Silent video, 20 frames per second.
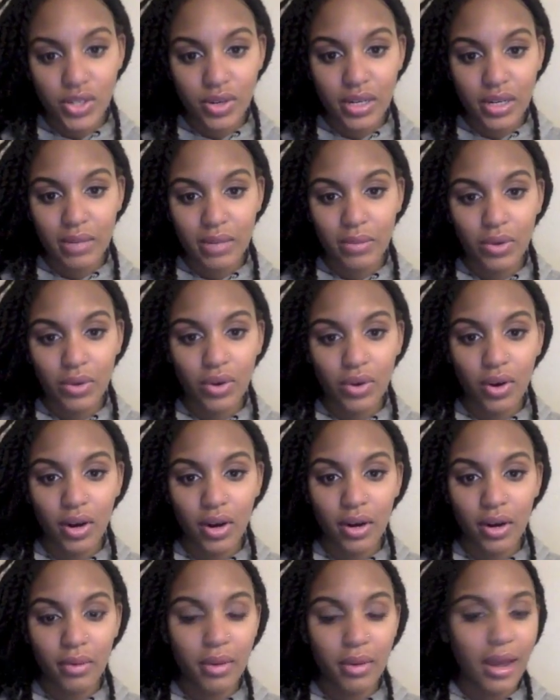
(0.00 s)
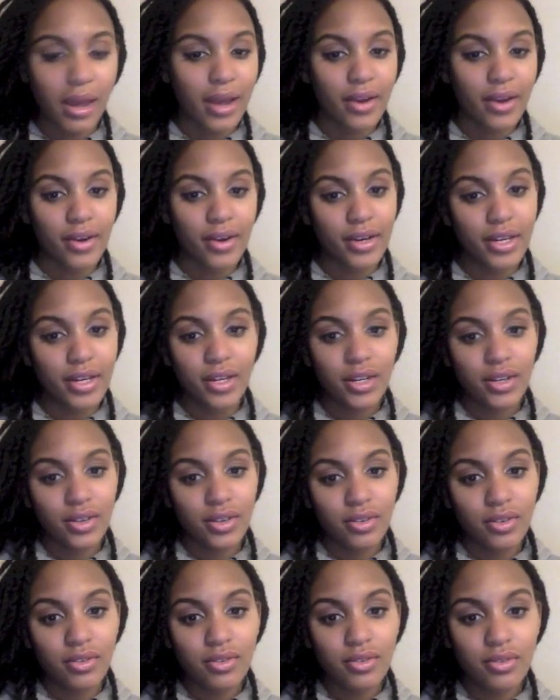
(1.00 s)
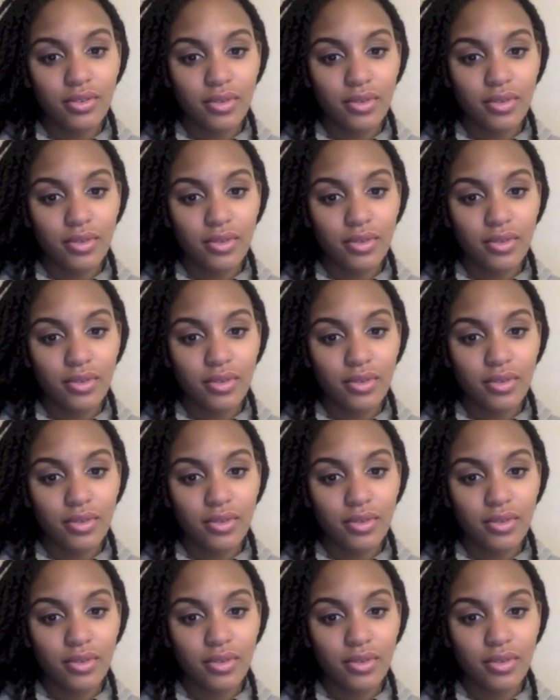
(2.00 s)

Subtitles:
anymore. I already knew.